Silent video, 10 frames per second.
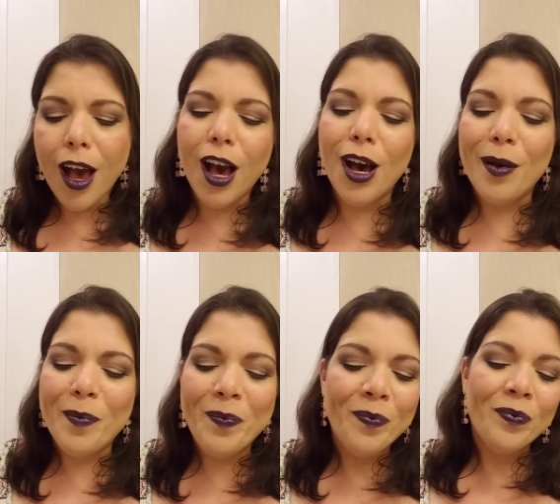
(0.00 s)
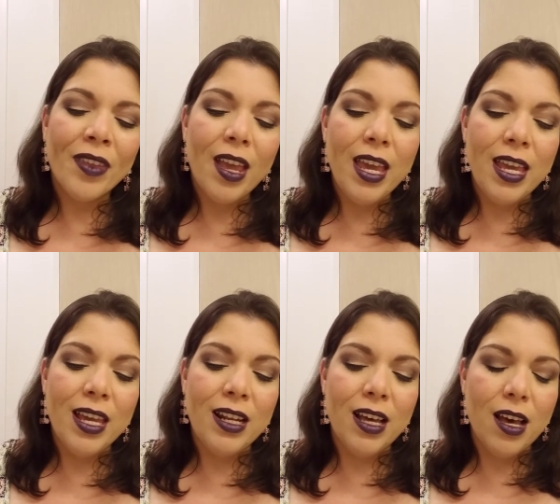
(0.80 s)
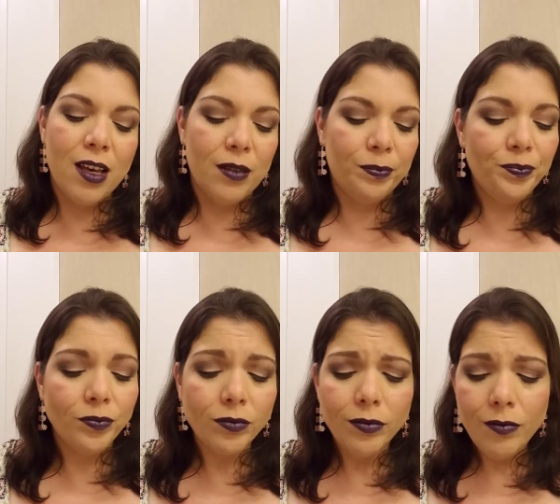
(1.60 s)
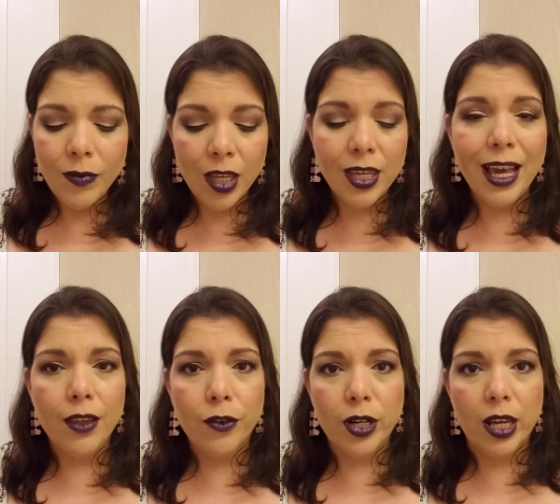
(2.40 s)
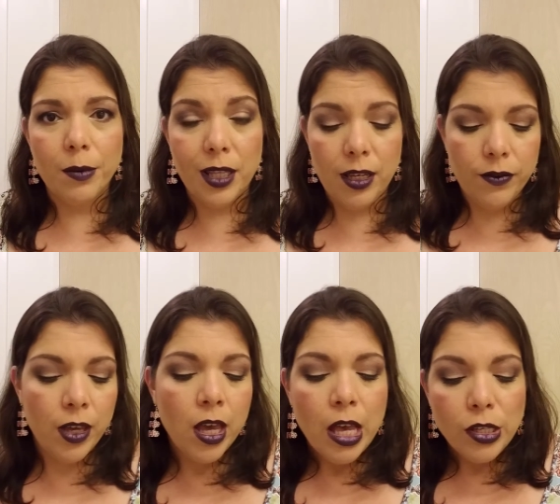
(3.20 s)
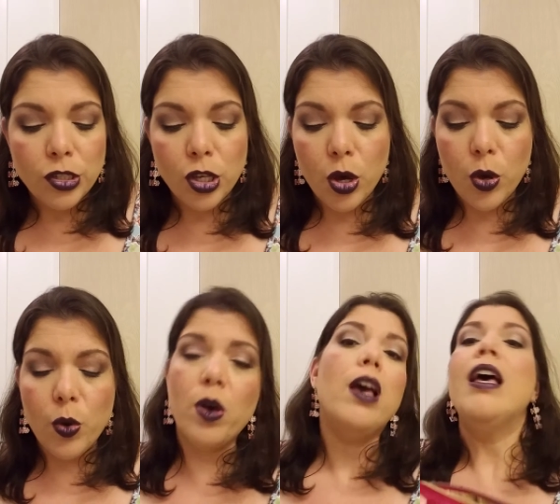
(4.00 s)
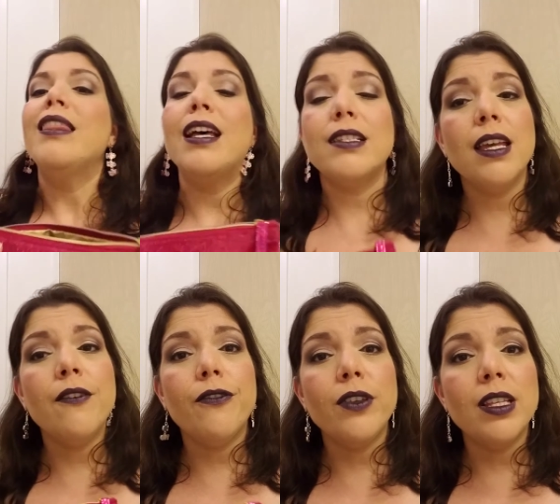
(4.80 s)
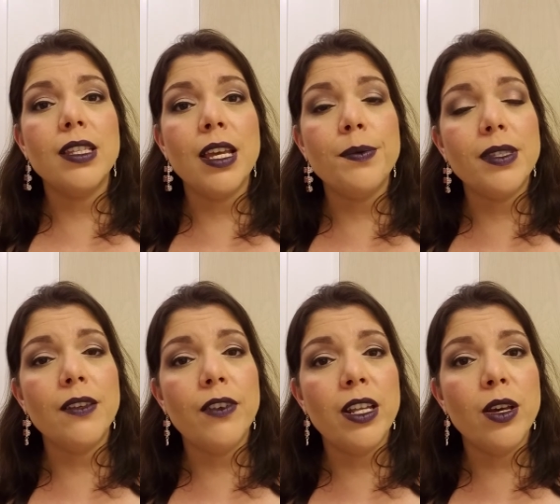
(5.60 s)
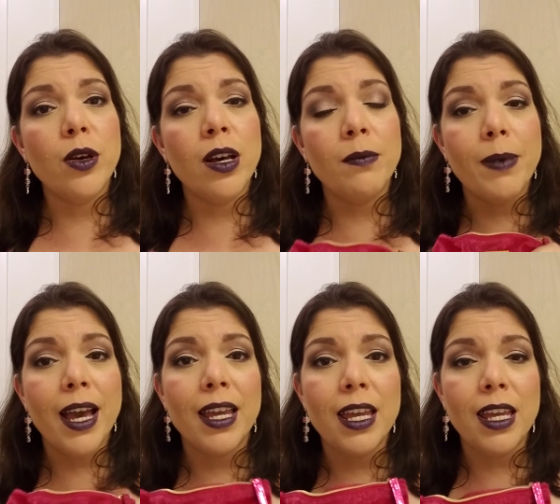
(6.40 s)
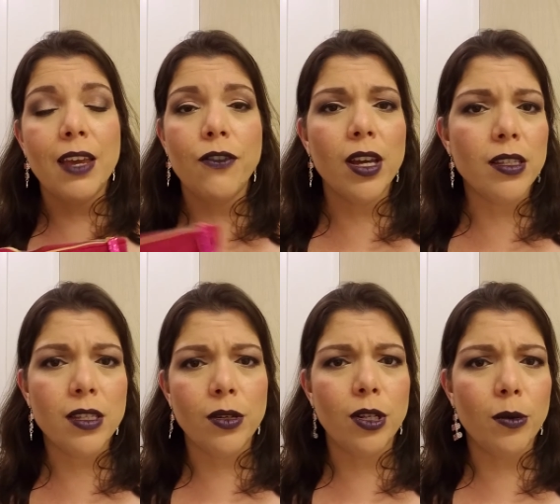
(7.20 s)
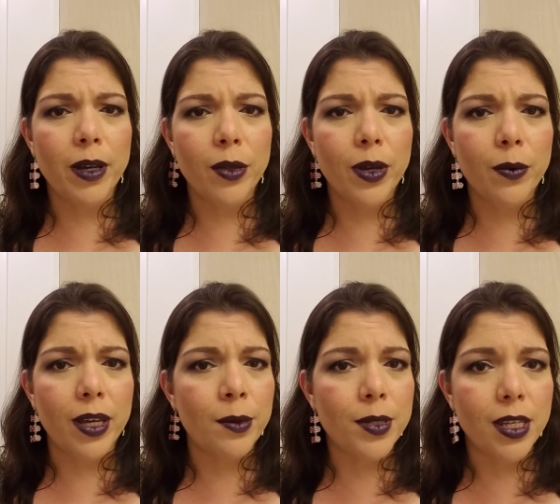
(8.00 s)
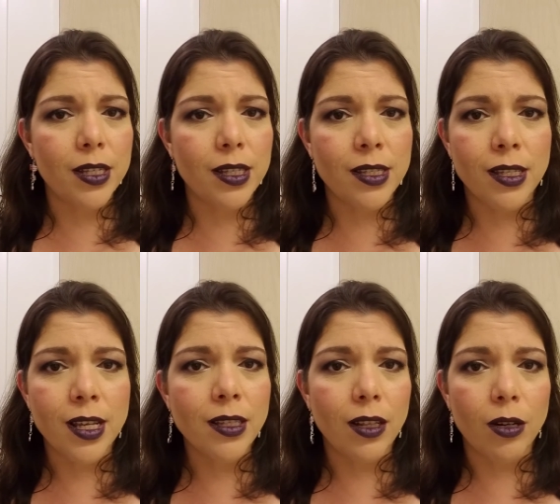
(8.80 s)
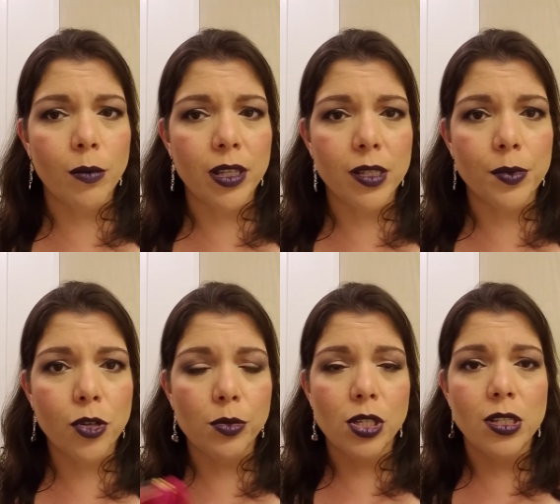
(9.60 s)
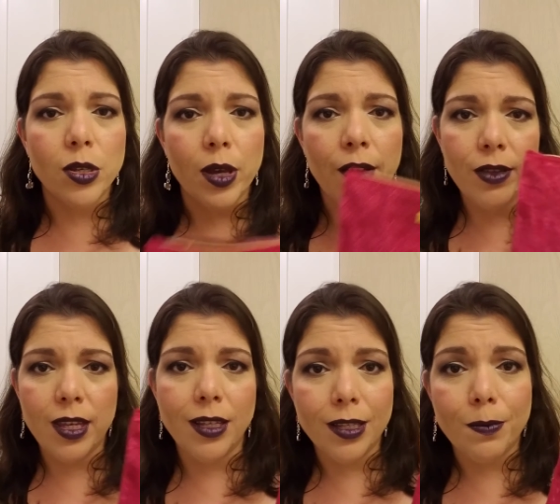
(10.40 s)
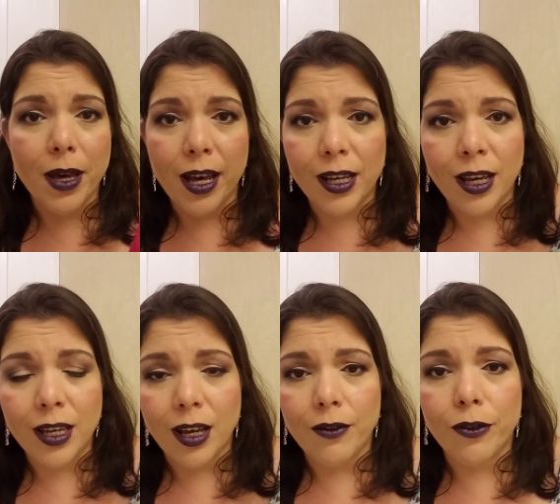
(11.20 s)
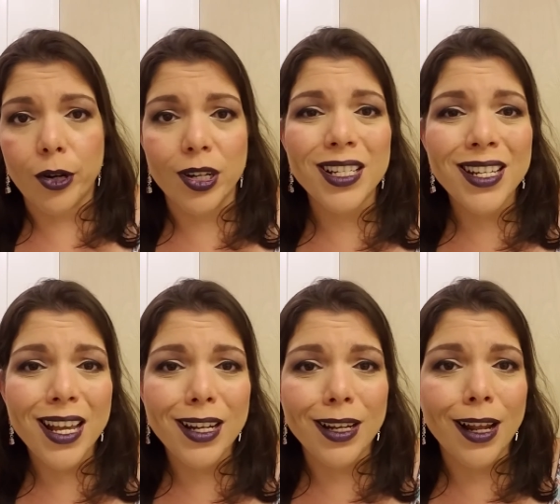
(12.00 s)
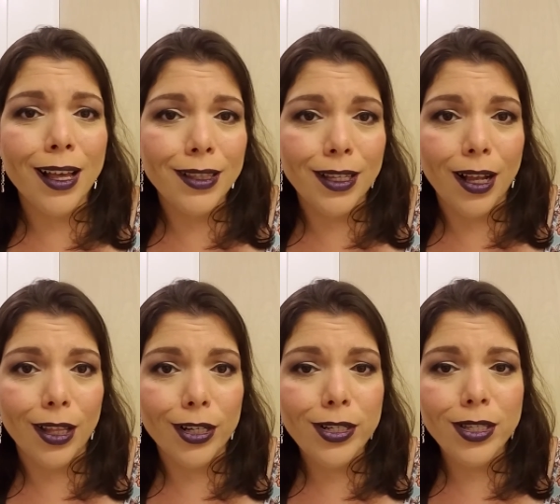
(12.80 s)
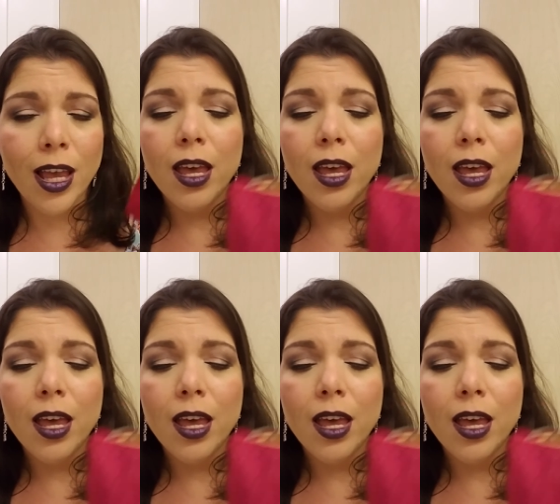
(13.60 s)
um, in um, California, I believe. So that's it for this Ipsy video unbagging. If you guys don't know, by the way, what Ipsy is, it's a $10 a month subscription. So everything in this bag I got for $10,